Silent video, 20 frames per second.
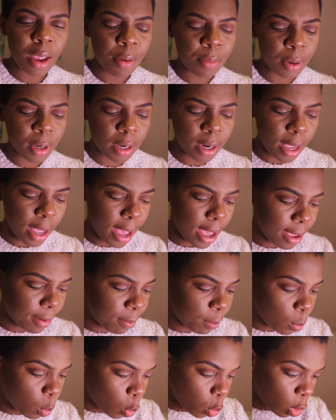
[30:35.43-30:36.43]
we're gonna add
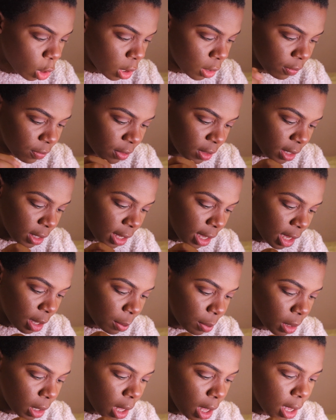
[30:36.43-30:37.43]
more of the
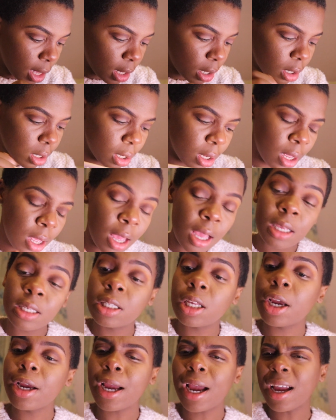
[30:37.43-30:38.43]
Camelot.
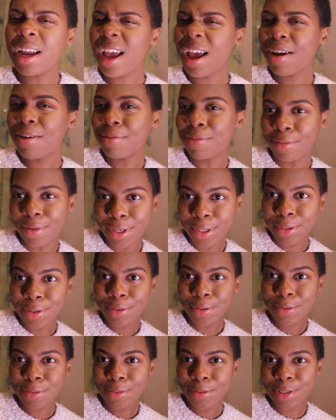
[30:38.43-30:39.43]
Sorry, I got
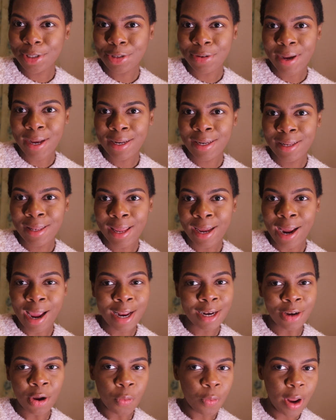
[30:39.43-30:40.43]
real distracted, like
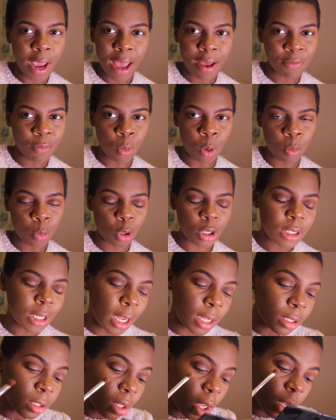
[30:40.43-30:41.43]
I don't have one more
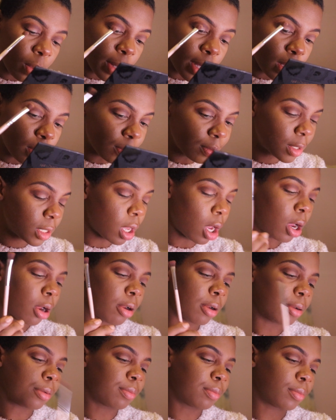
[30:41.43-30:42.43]
sign to talk about.
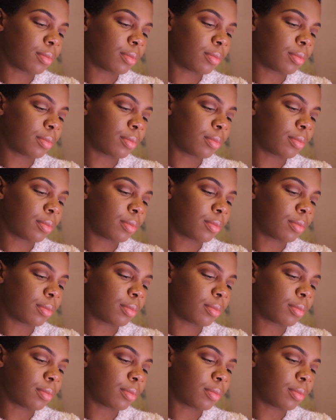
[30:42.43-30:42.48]
Sorry.